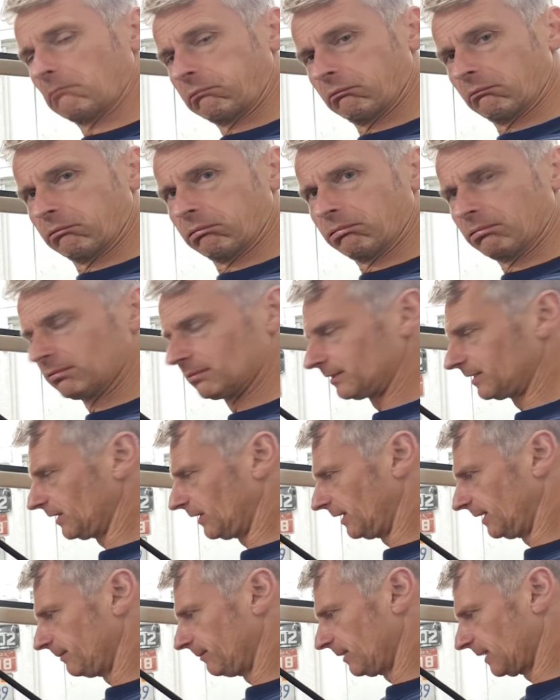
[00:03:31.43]
Ooh.
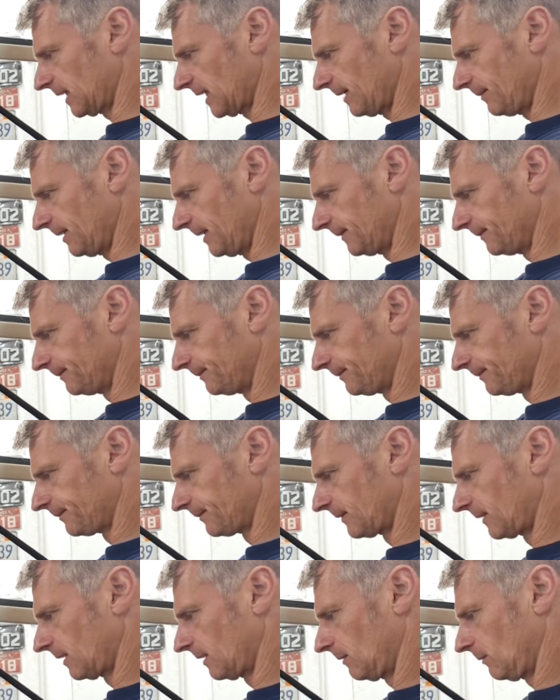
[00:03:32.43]
Tight, came out.
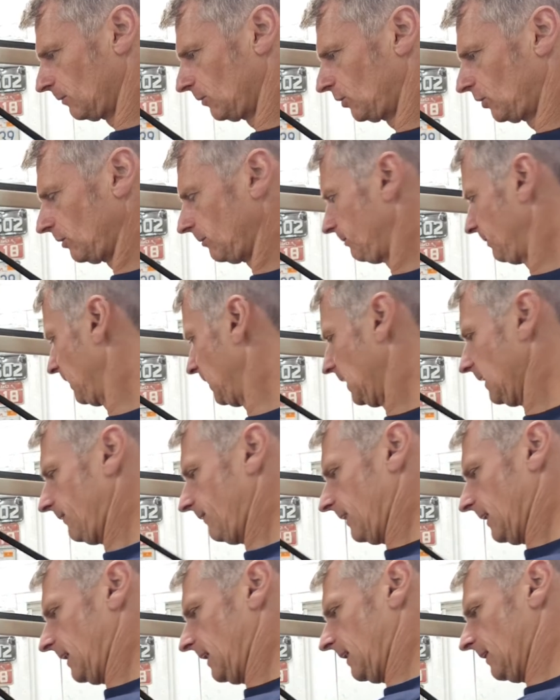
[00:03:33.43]
I should be able to
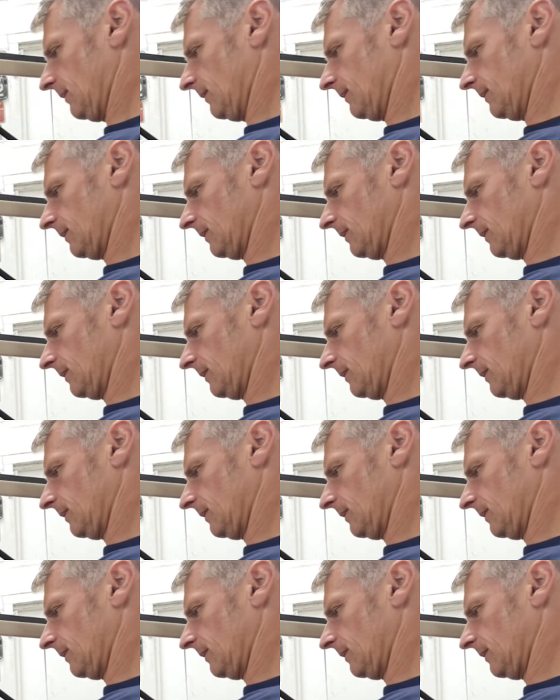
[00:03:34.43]
lift that out.